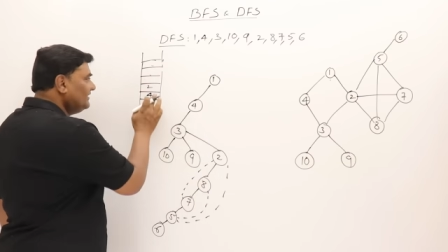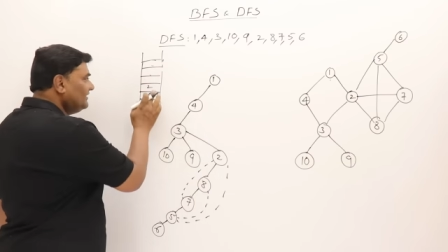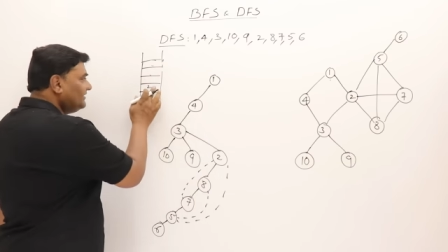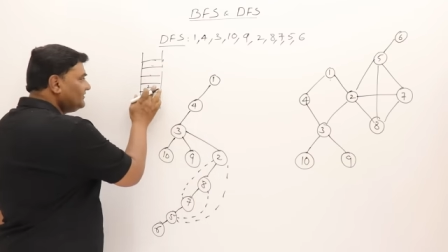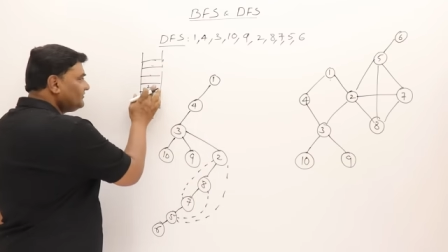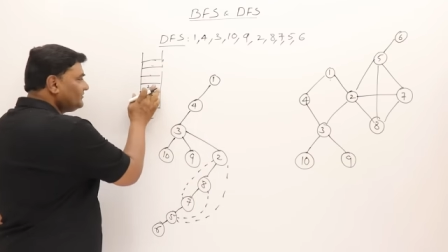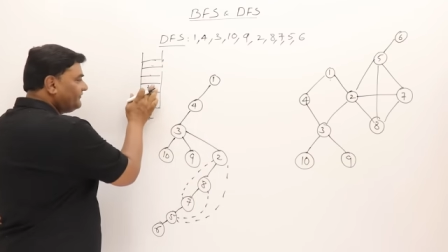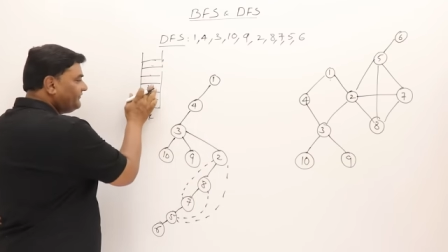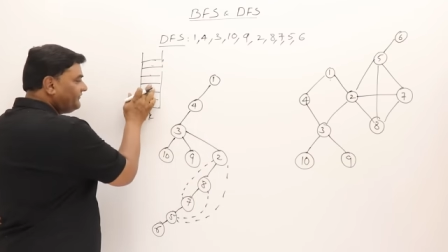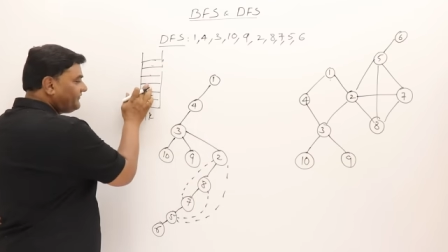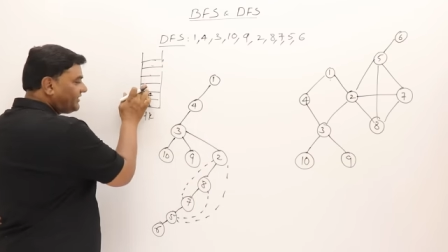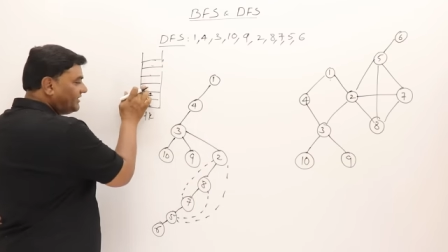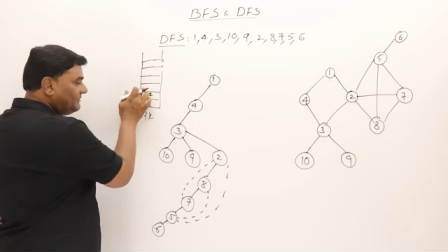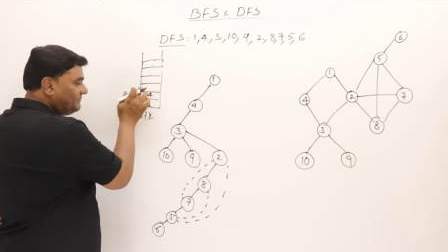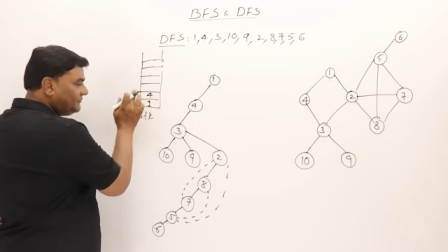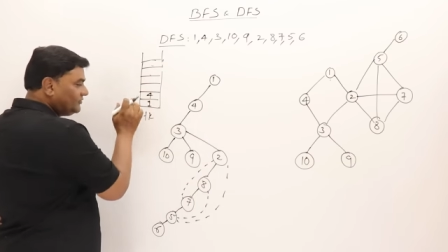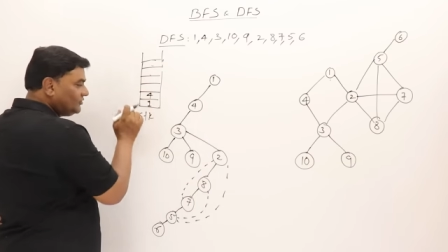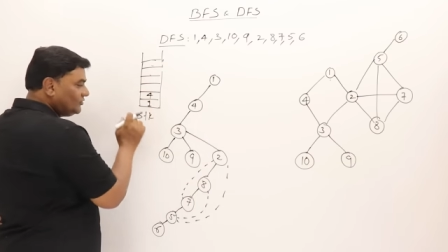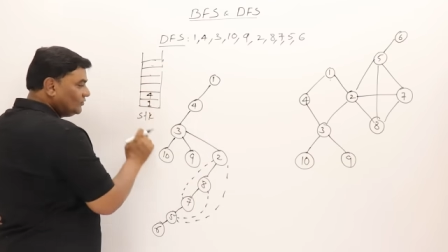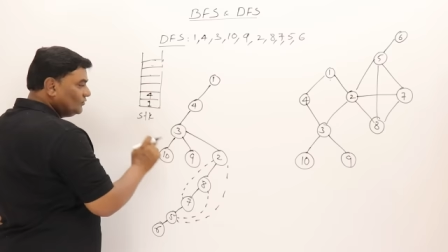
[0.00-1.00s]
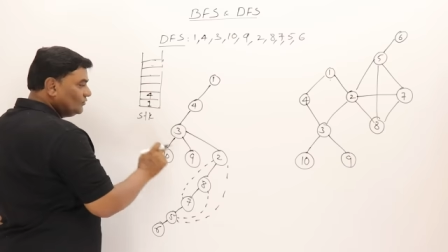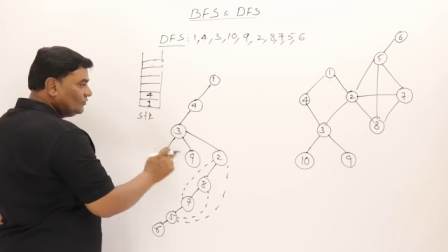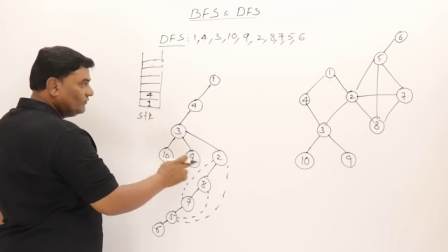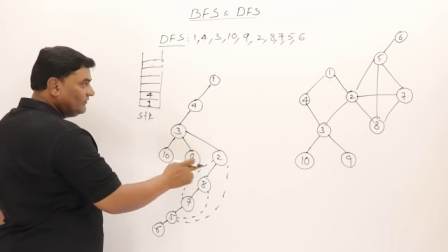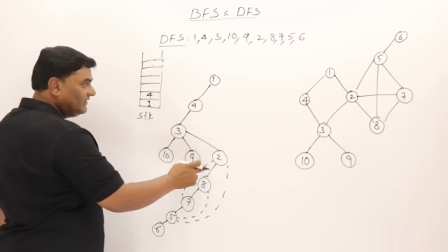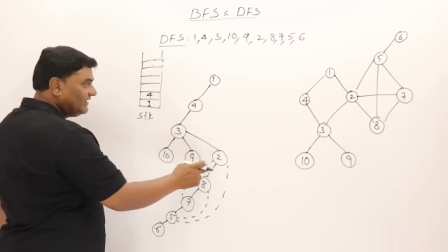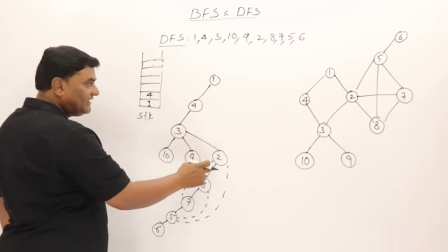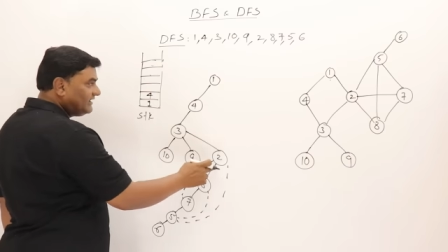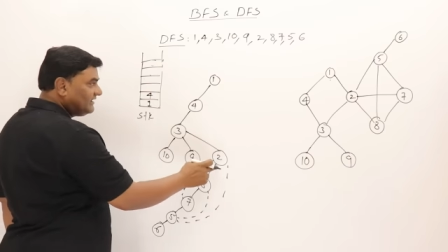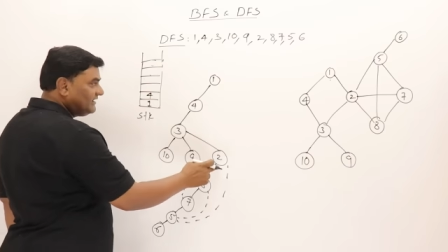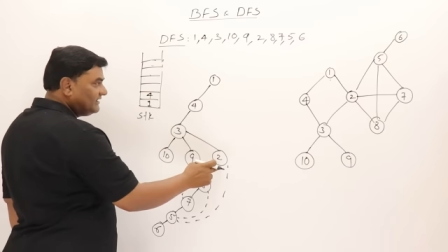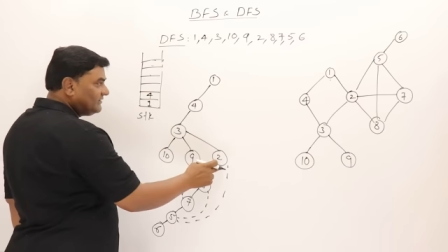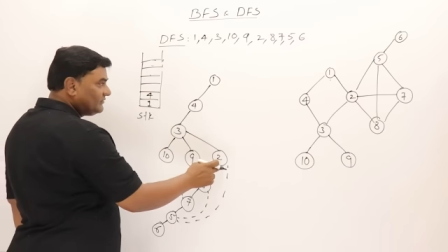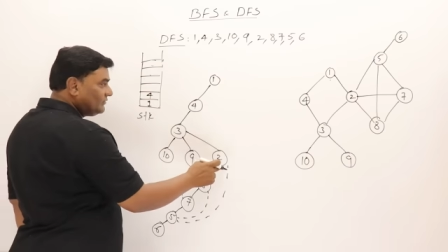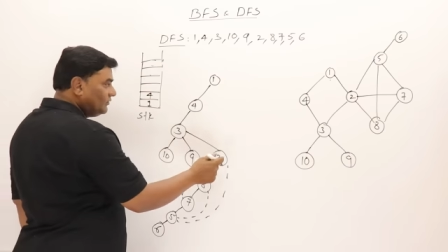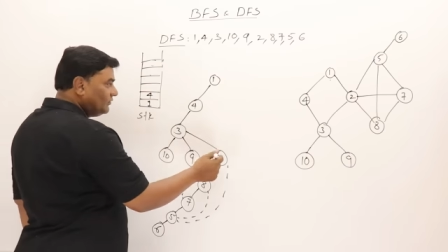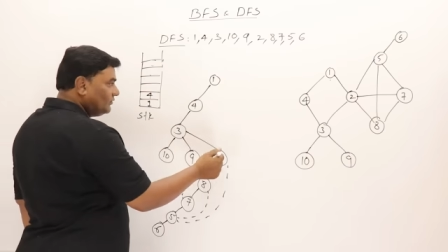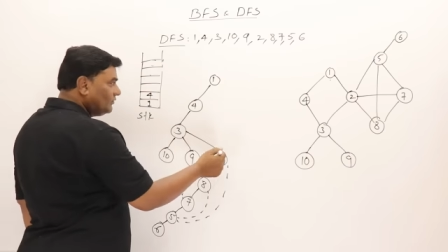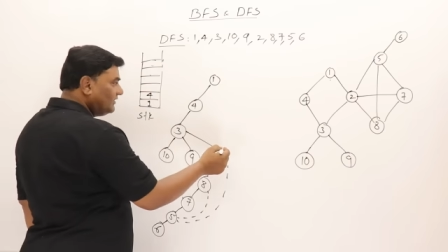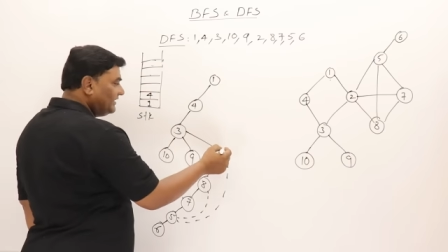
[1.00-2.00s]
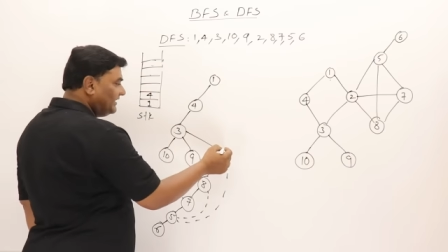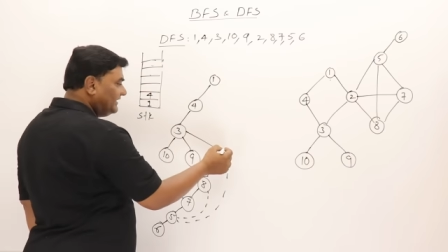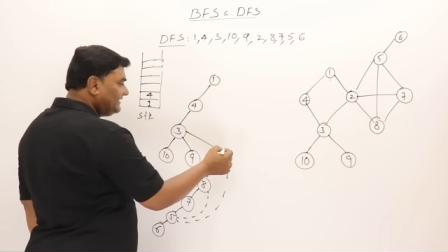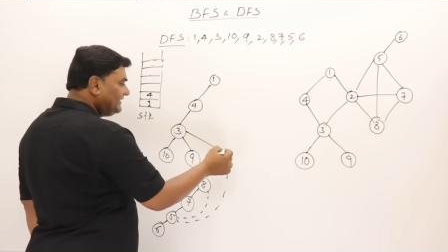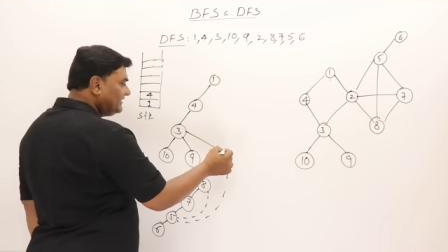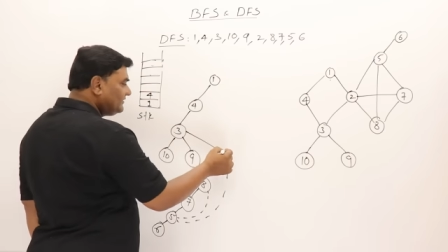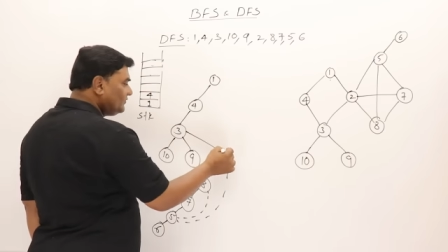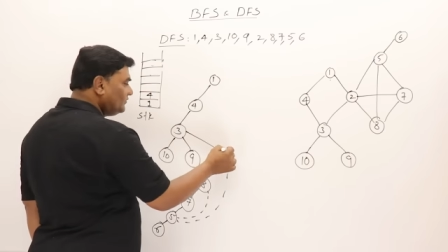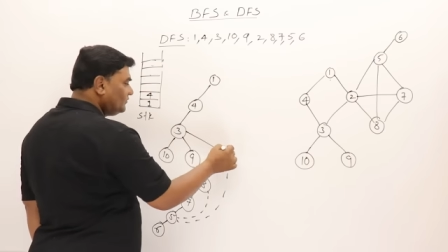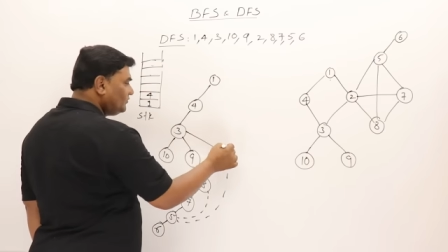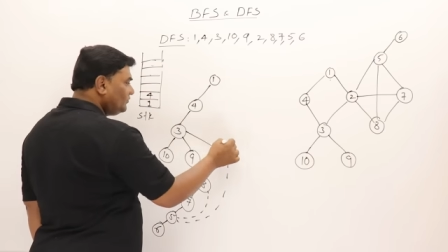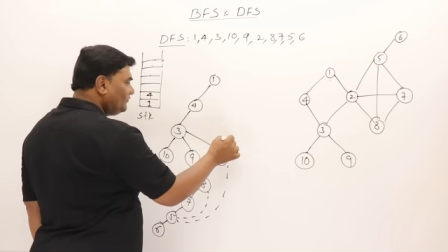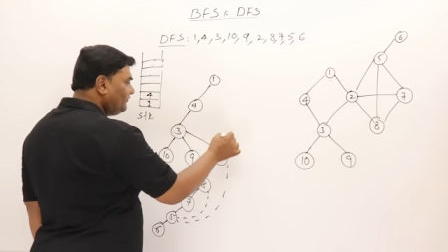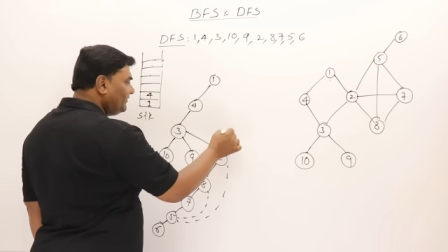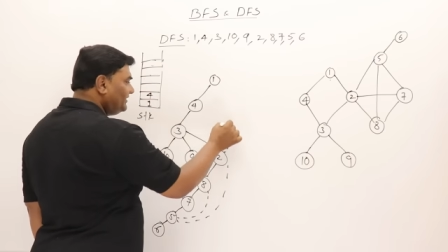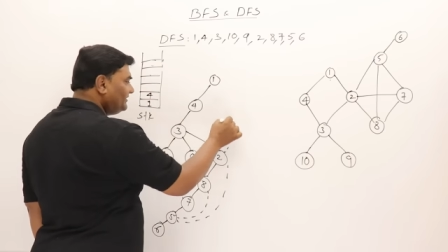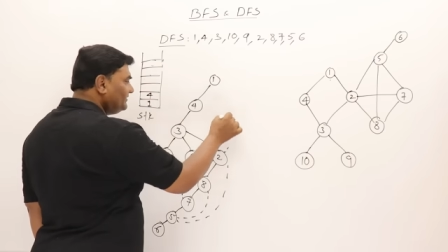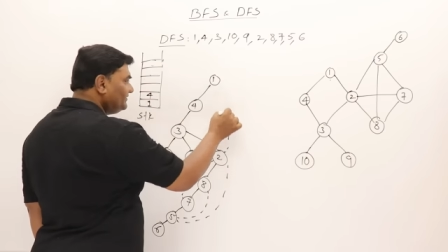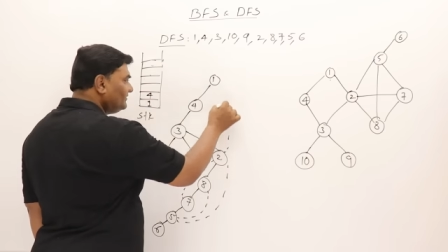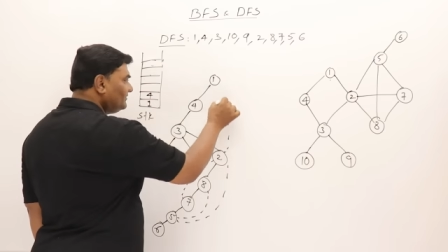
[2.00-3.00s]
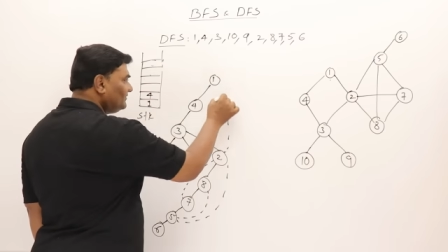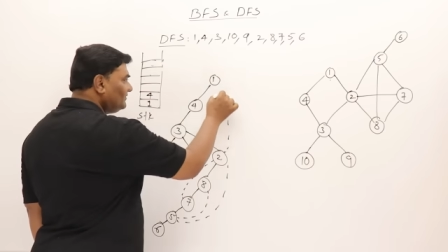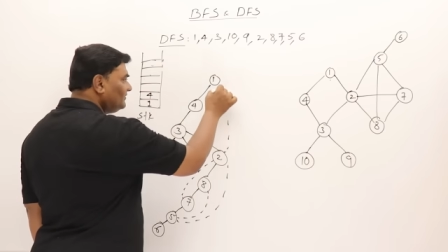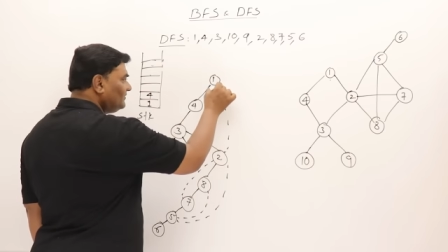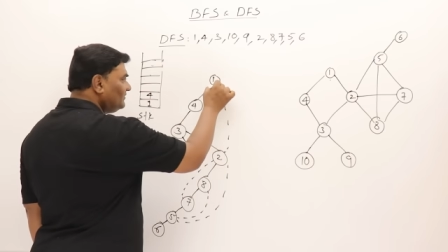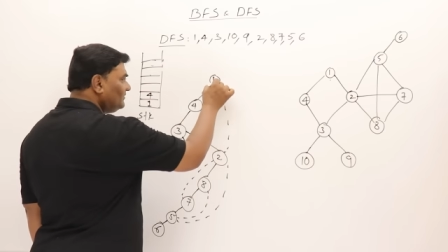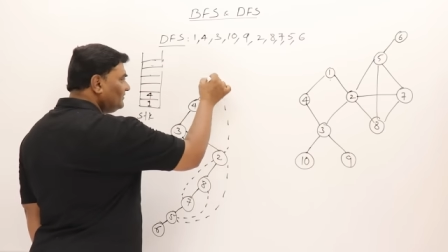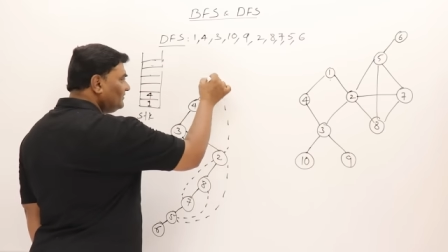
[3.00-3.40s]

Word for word: So from 2, where I can go? I can go to 1.